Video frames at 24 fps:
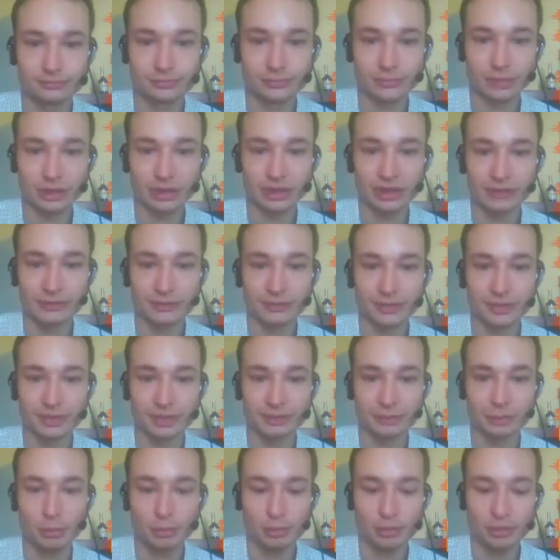Okay, for the
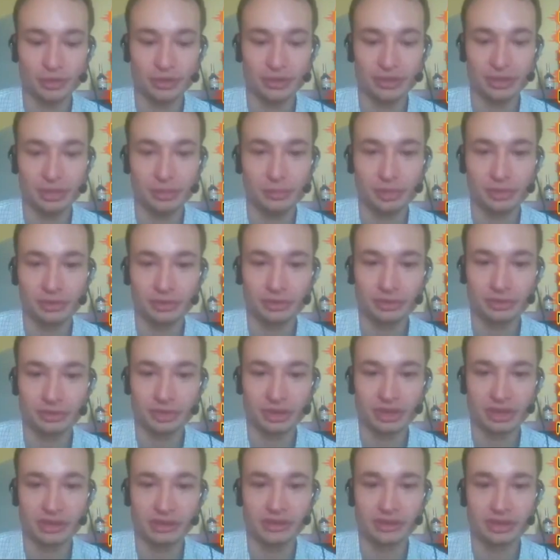moment they want
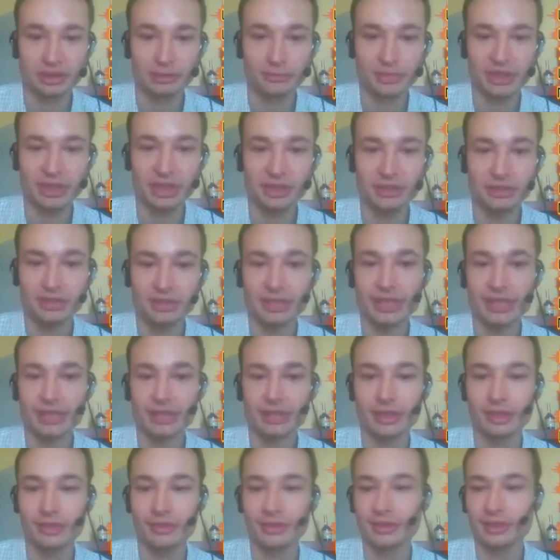to chill on the beach, and I
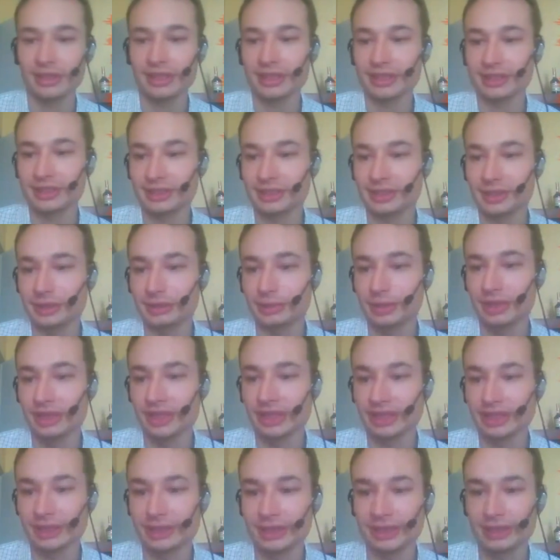heard I see you
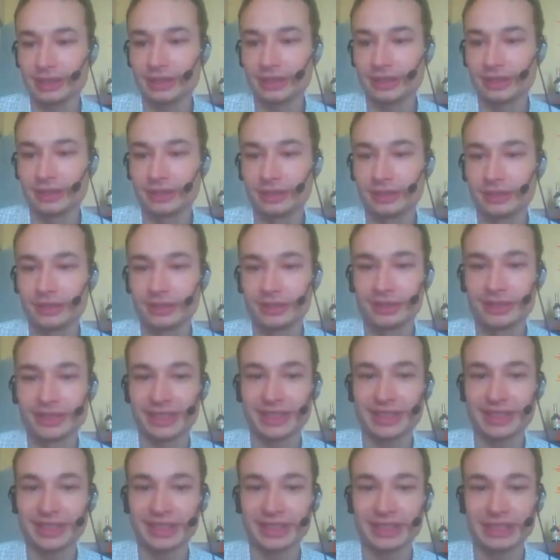attack under
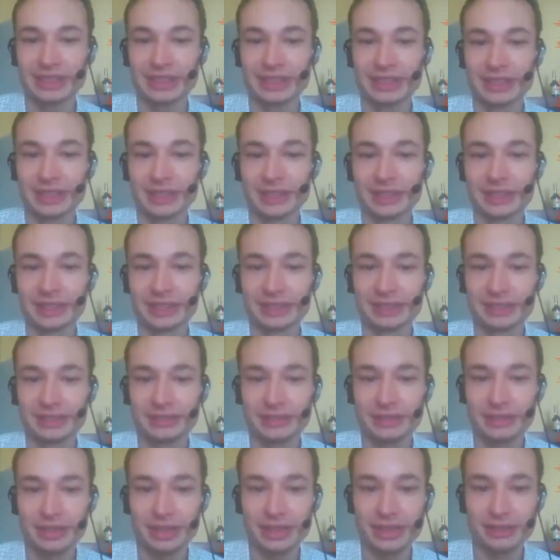attack,
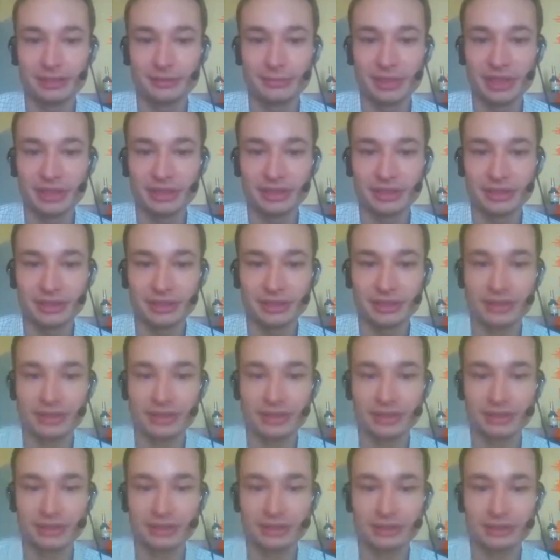so I'd better
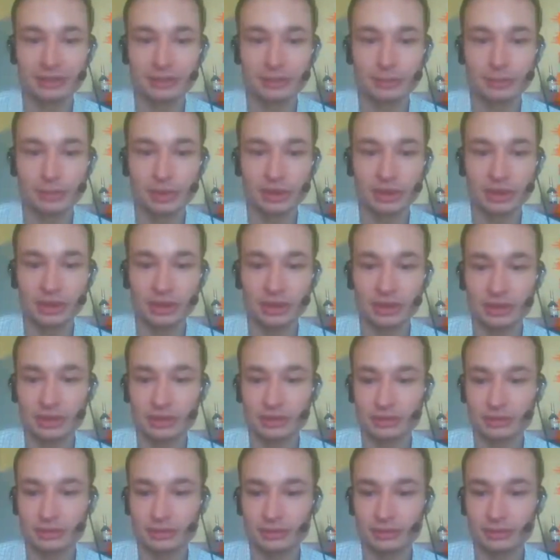watch.
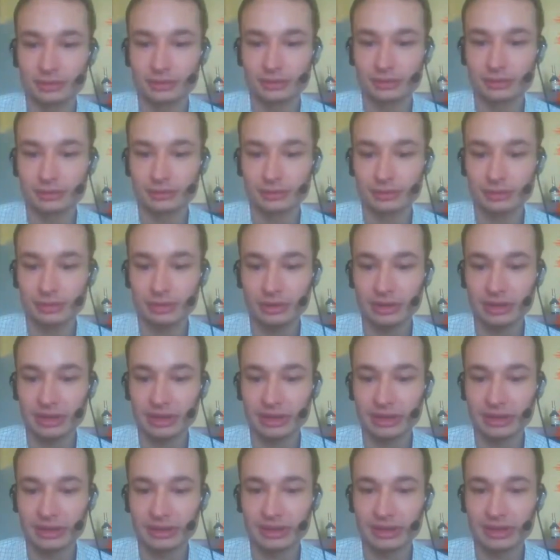
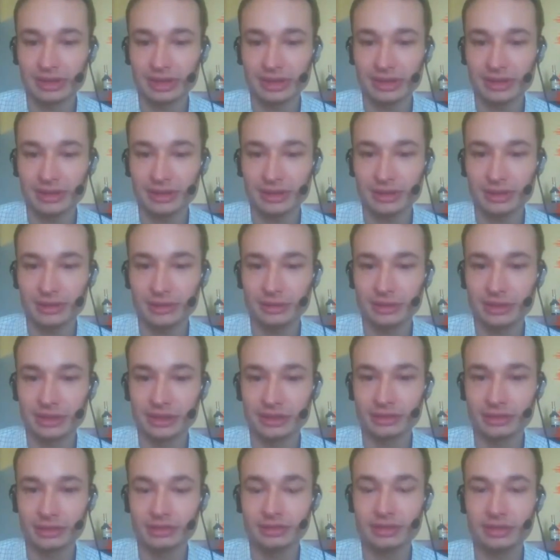Okay, the ICU is
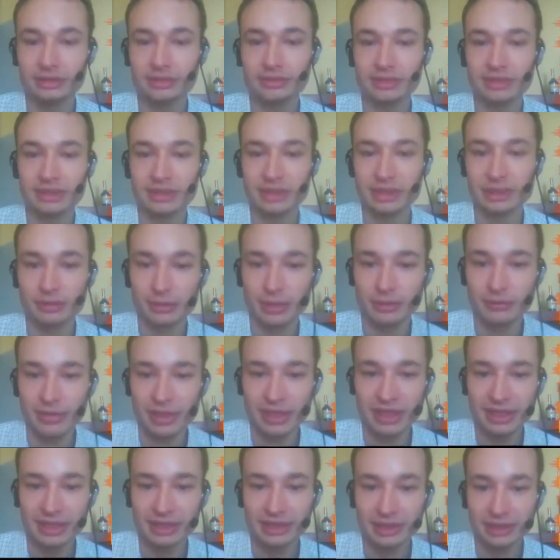close to the enemy
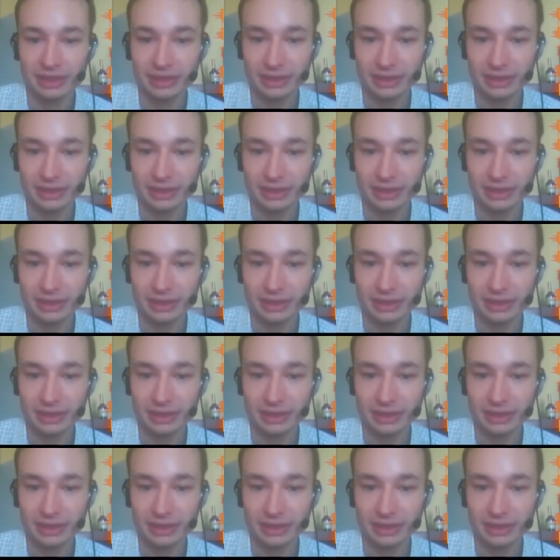base.